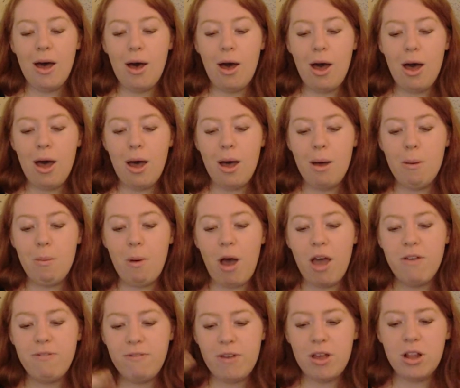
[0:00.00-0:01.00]

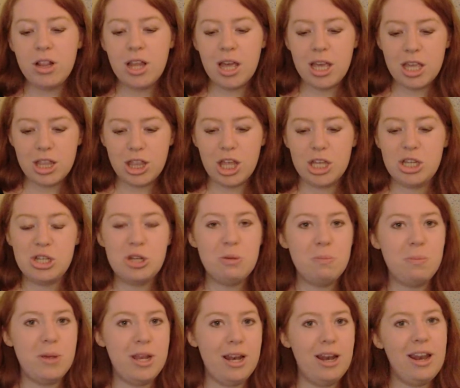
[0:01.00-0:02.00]
I feel like there
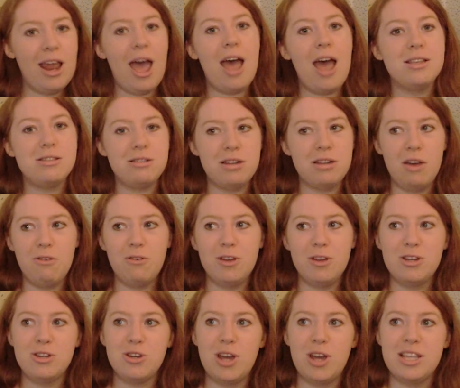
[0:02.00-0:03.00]
should be less love
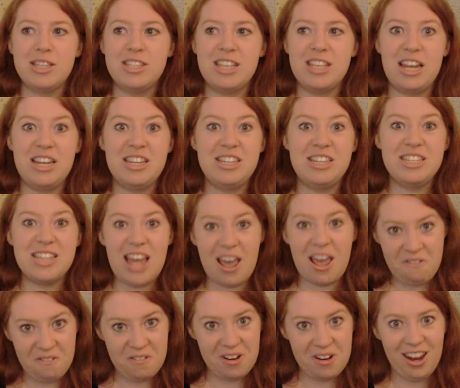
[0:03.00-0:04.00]
interests and
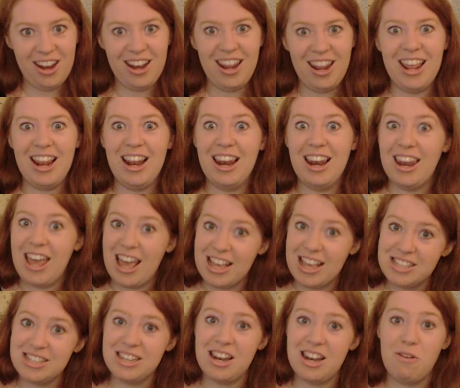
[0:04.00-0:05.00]
definitely
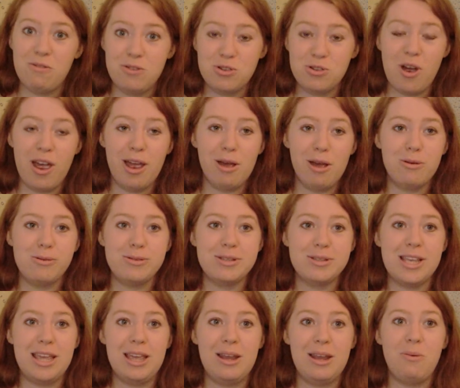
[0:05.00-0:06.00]
less love
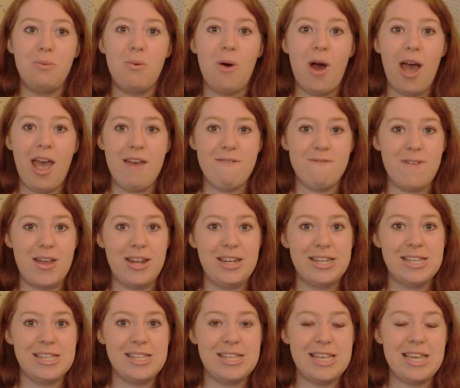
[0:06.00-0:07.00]
triangles in YA
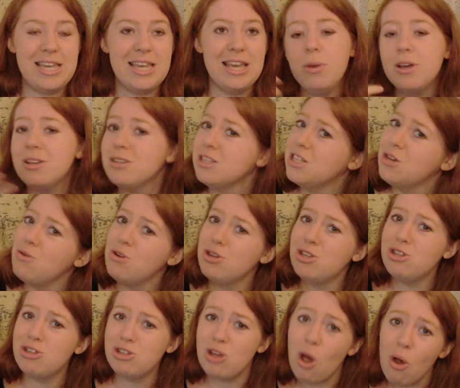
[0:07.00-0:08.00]
fantasy, because there are
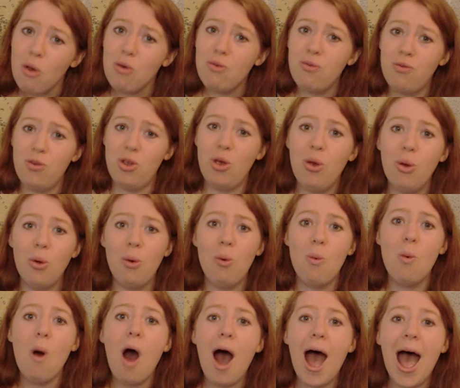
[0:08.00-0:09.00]
so few
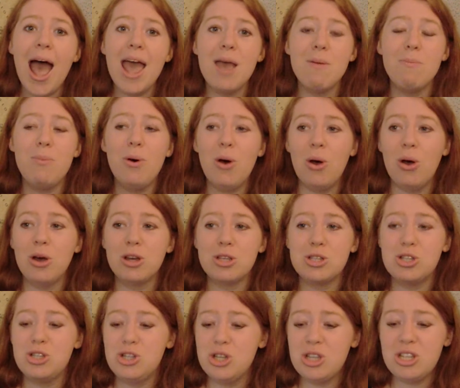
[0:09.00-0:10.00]
YA
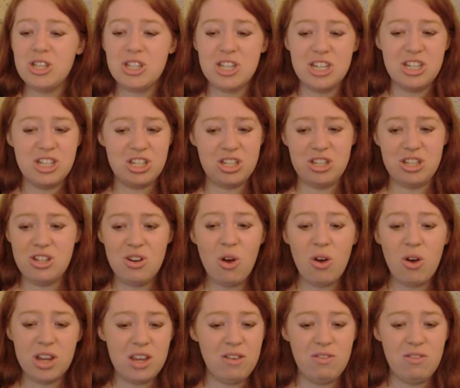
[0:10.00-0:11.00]
books, just in,
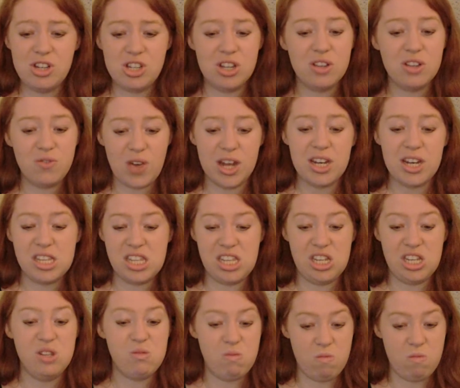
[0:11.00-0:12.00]
not even just fantasy,
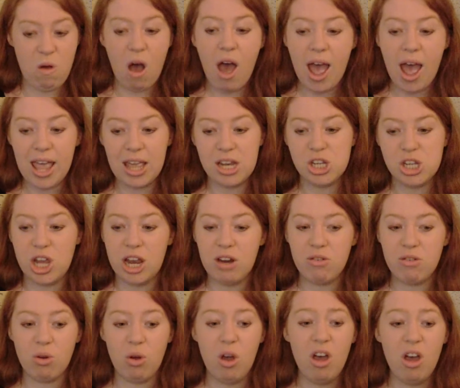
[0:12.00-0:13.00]
just YA in
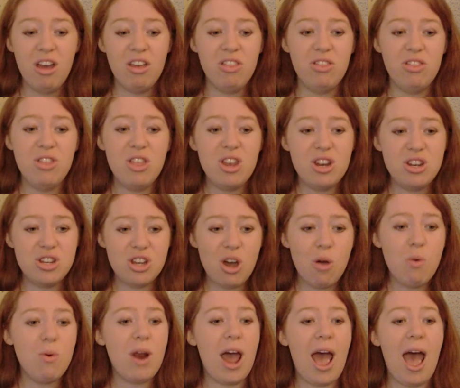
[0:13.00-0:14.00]
general, that
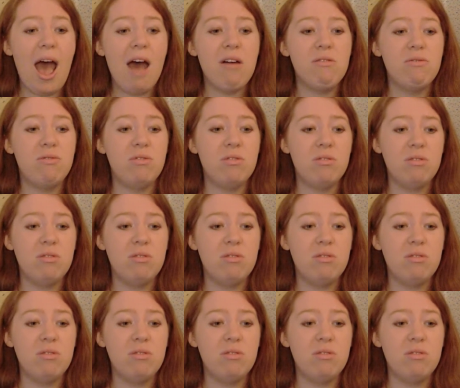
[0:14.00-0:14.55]
don't have